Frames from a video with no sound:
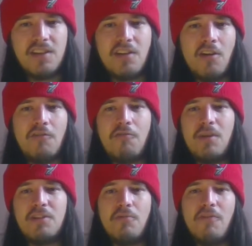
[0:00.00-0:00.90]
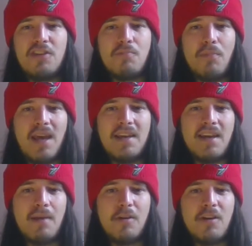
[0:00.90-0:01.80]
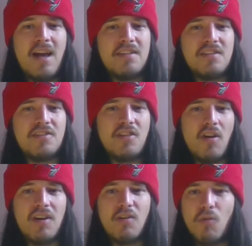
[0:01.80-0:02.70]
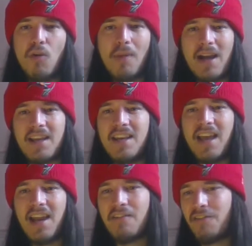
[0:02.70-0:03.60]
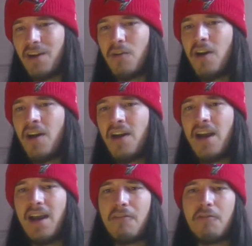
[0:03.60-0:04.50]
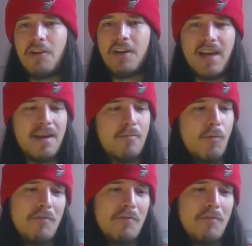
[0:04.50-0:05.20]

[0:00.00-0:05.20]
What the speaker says: It's hard for me to envision Blaine Gabbert as a starting quarterback in the NFL ever again.